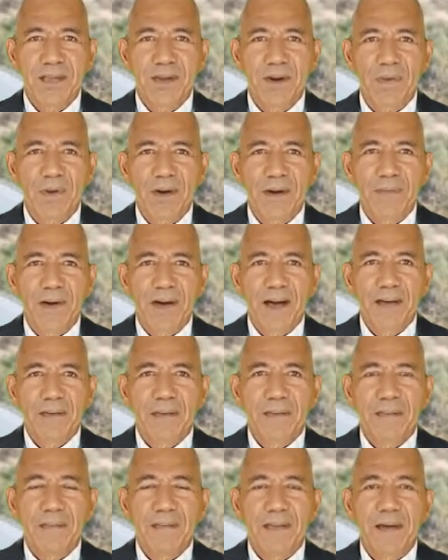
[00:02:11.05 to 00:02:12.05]
However,
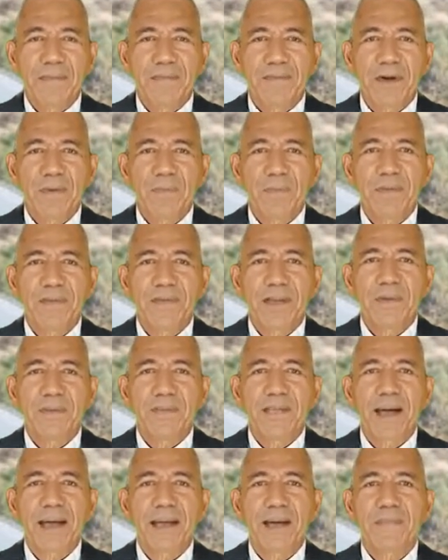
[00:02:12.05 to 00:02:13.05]
if you
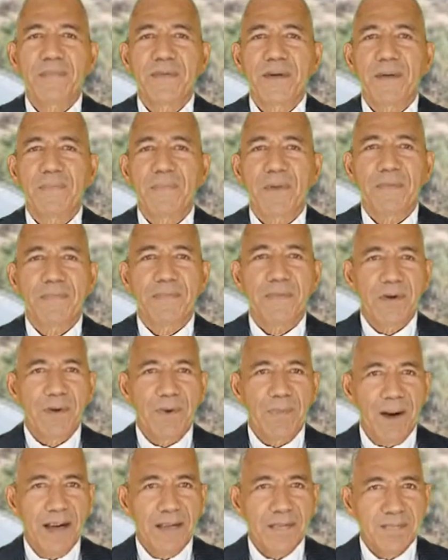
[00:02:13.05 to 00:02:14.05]
refuse any of the above
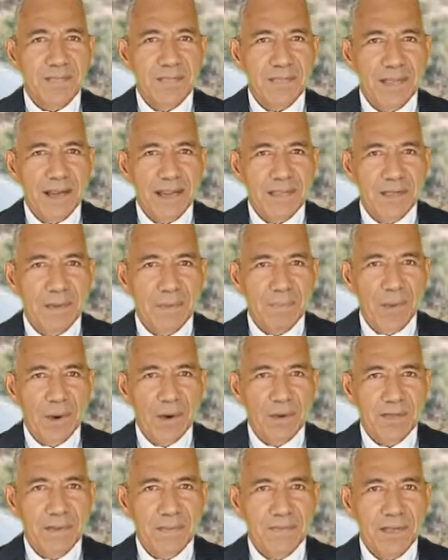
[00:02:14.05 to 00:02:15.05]
requests, it's
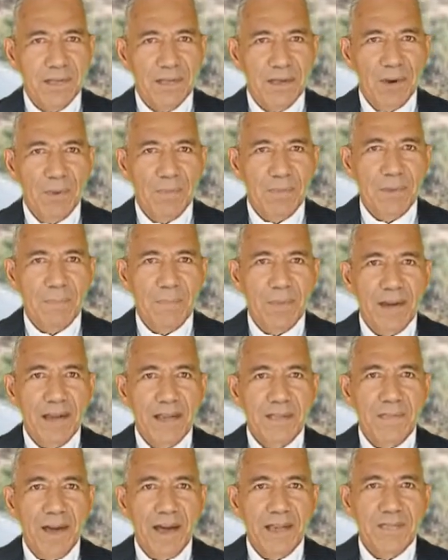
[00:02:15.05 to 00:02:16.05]
important to know that
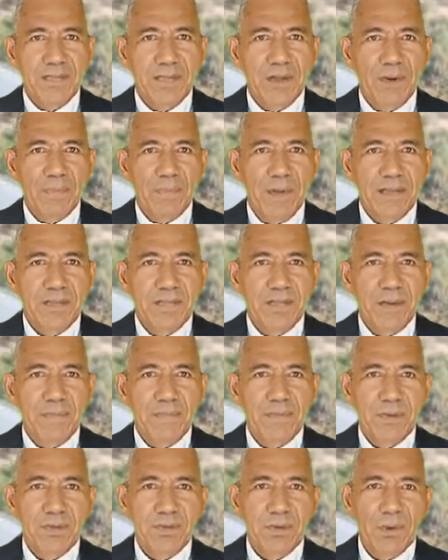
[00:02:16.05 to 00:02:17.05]
police may still arrest you
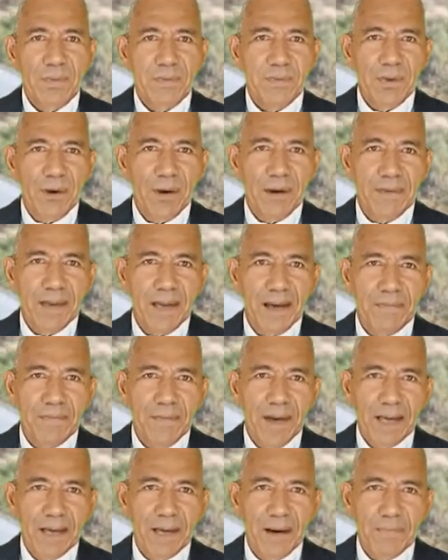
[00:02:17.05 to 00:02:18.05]
for drunk driving if
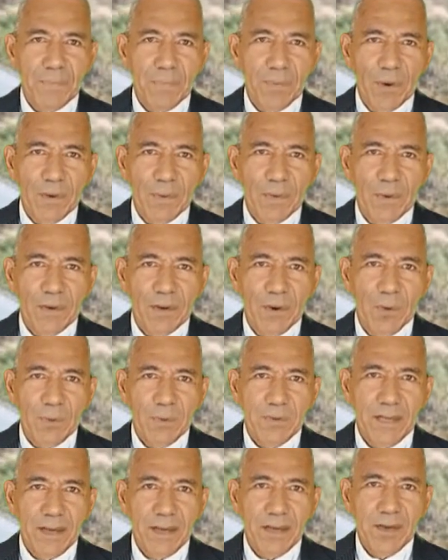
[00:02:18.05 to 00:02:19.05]
they have probable
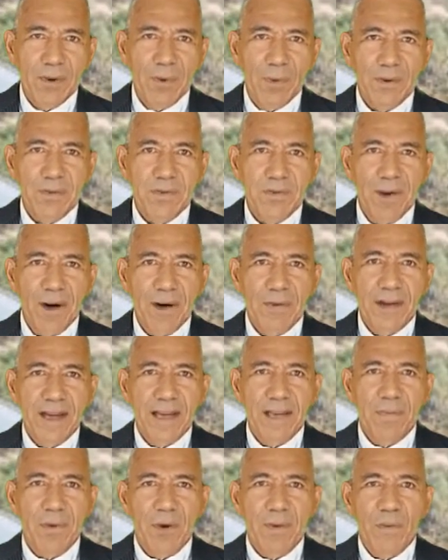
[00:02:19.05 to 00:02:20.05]
cause that you are drunk.
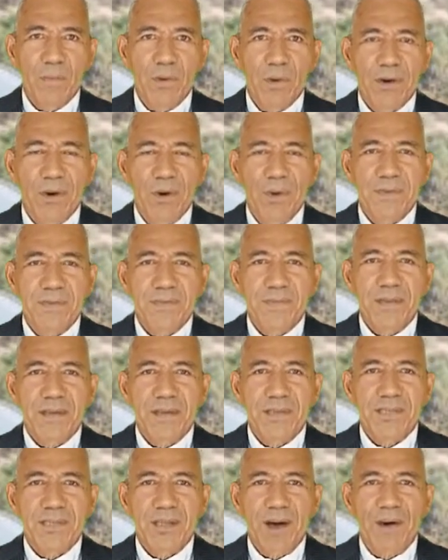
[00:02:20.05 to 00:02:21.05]
Probable cause for the
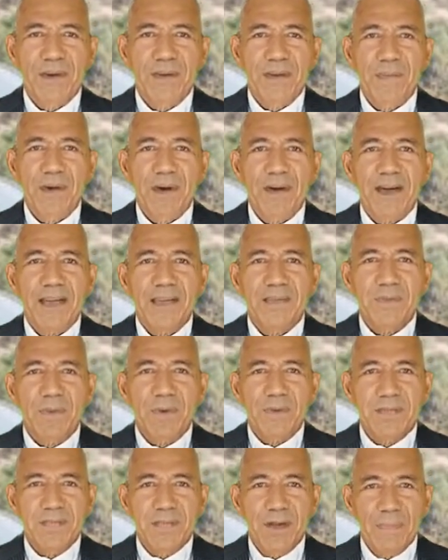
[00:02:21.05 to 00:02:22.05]
stop. Police
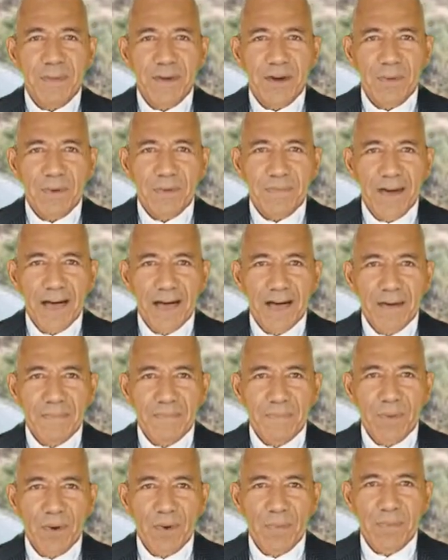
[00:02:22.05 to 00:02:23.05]
will stop you if they
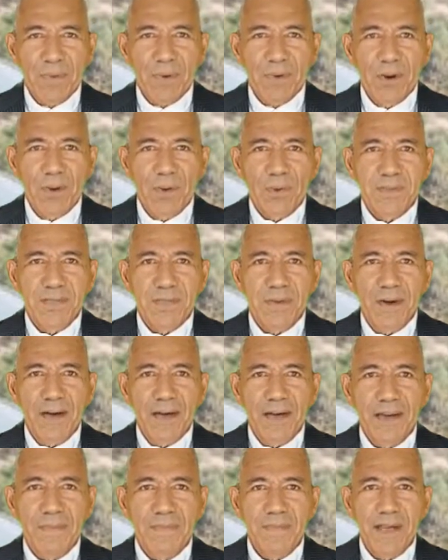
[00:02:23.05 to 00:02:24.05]
have probable cause to
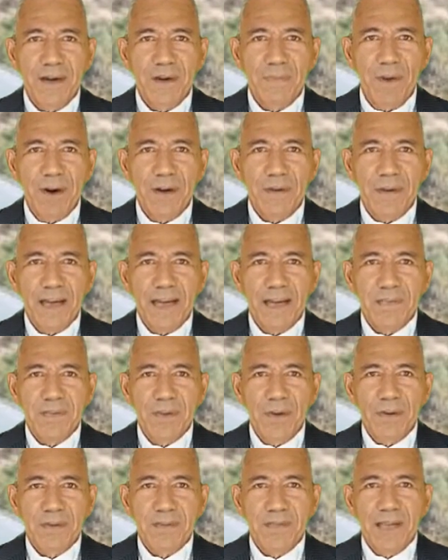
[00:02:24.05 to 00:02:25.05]
believe that you might be
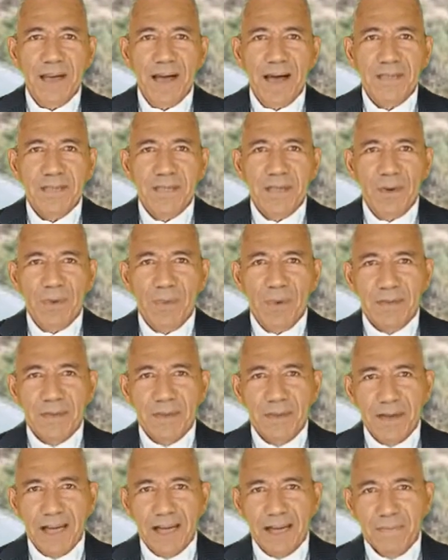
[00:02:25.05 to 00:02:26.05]
intoxicated or
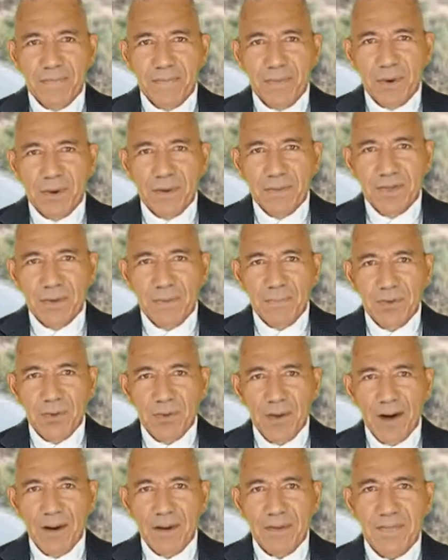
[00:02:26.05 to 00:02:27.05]
under the influence of
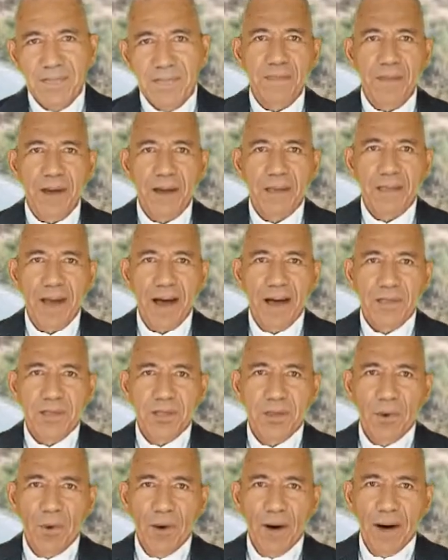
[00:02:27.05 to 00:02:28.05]
drugs. The
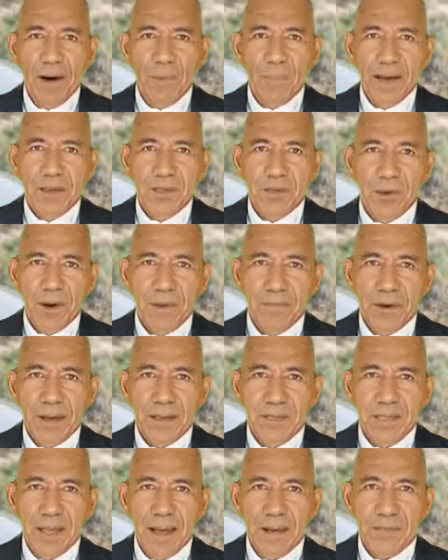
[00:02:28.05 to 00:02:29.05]
National Highway Traffic
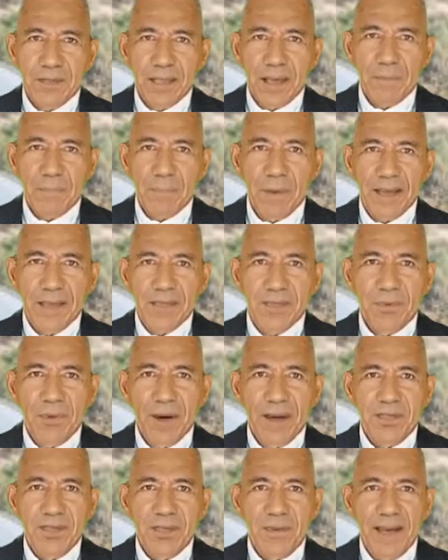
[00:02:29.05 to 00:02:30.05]
Safety
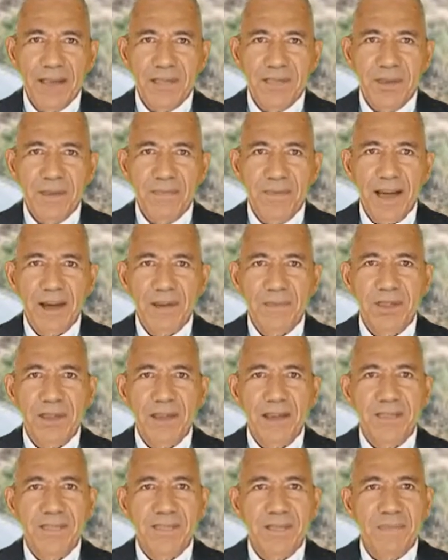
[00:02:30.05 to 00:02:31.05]
Administration has developed a
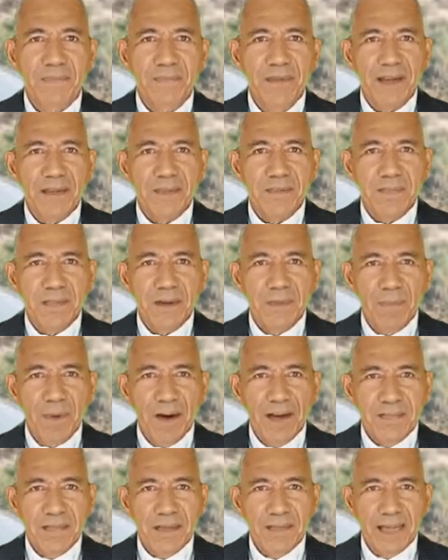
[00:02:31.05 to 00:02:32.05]
list of things that
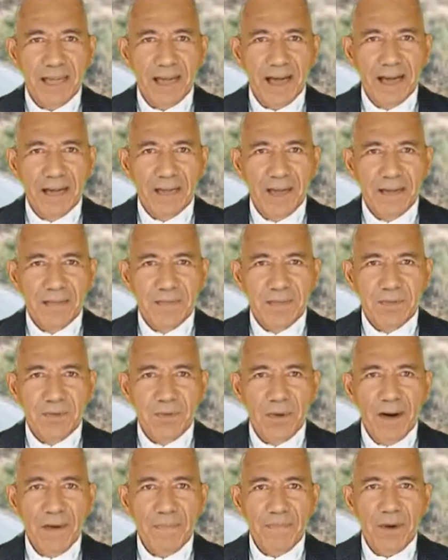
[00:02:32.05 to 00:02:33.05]
might indicate that a
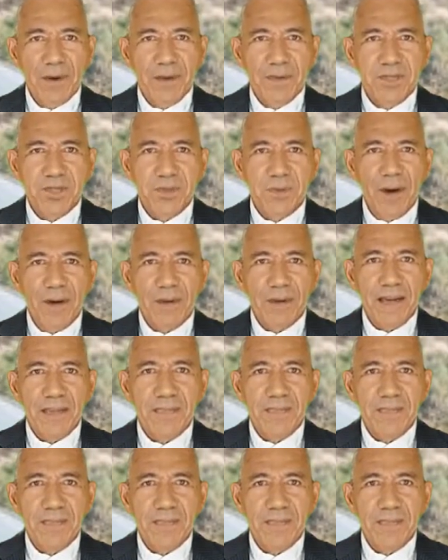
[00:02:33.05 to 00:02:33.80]
driver is drunk.